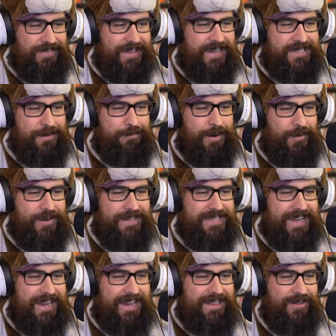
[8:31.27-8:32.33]
As a bonus,
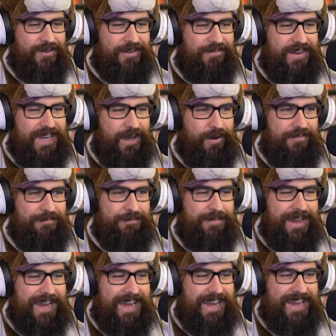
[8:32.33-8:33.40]
I include a video of
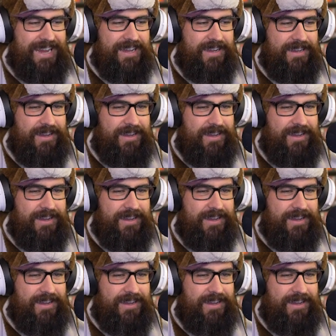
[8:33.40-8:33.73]
me.